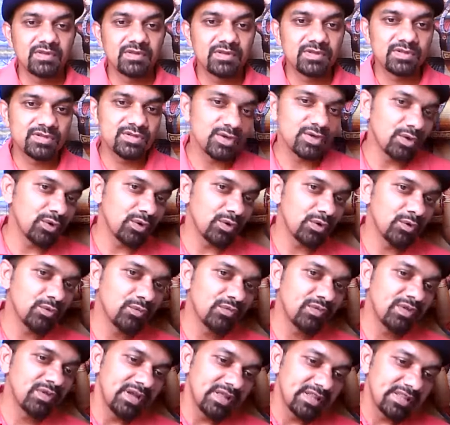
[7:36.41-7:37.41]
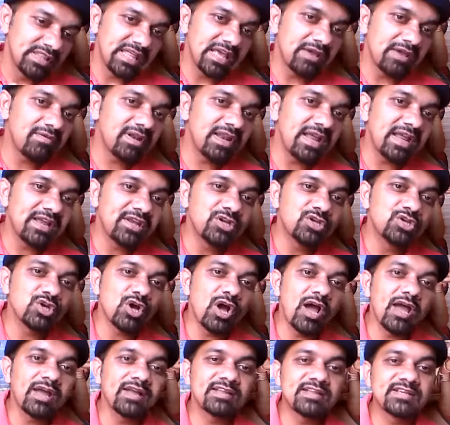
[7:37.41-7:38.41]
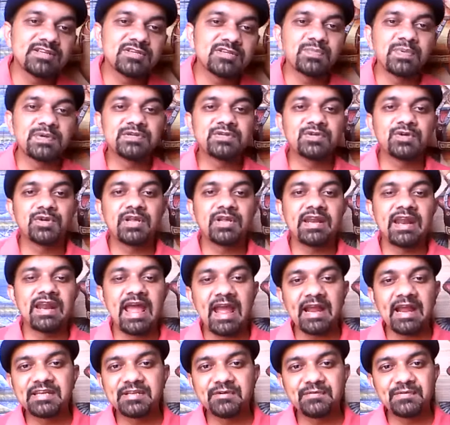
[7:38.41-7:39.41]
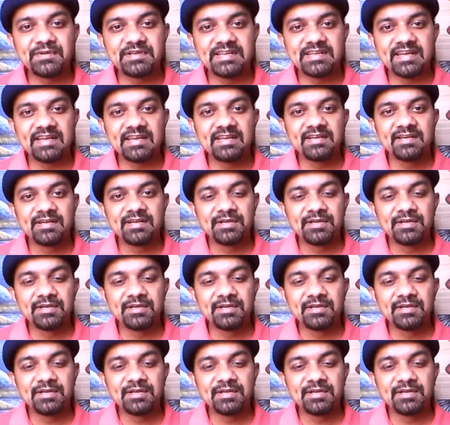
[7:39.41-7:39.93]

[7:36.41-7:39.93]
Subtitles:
So they will enjoy this particular activity.